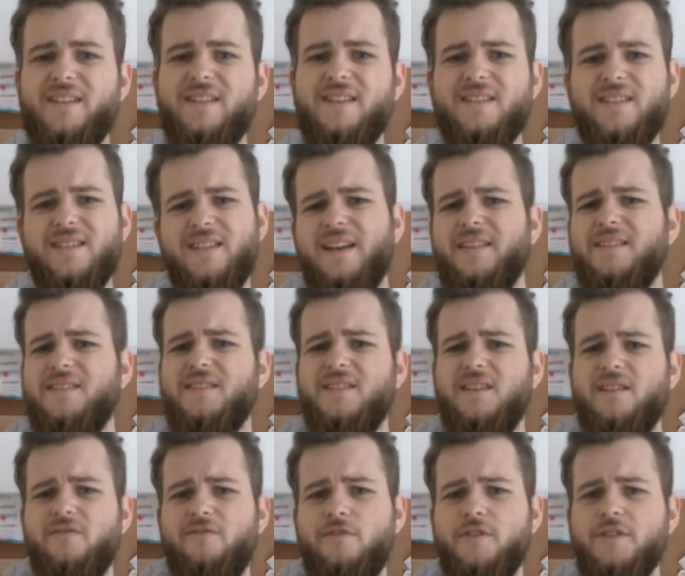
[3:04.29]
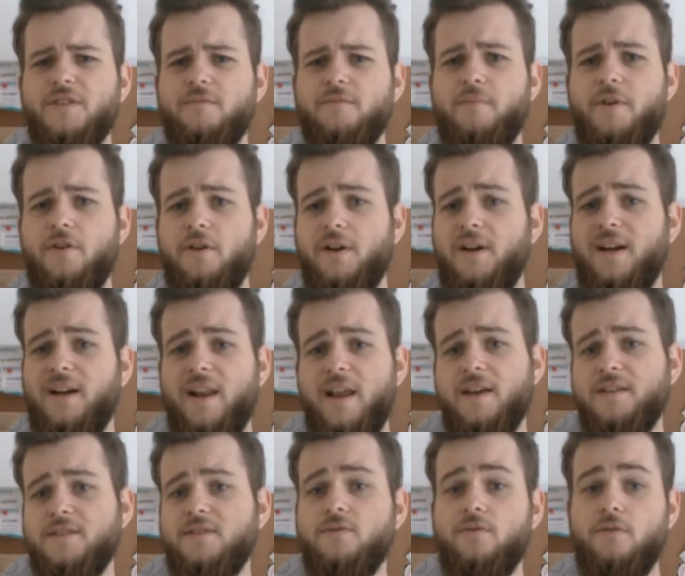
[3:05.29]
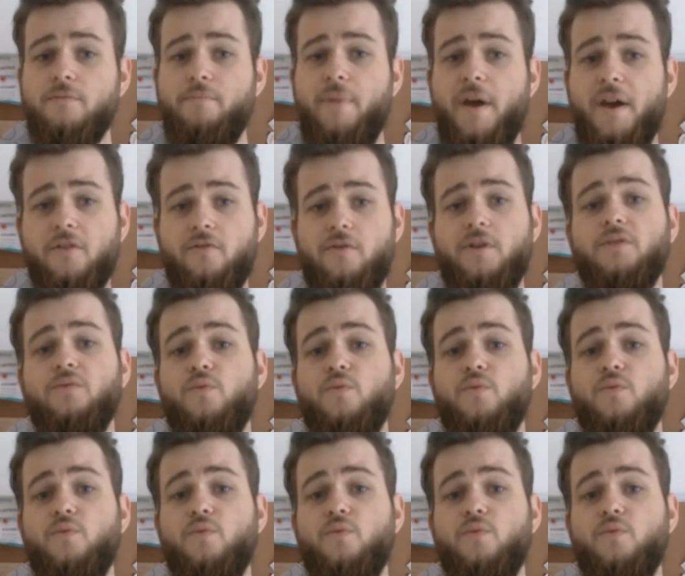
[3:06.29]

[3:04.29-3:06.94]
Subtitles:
instead is influenced by your class or background,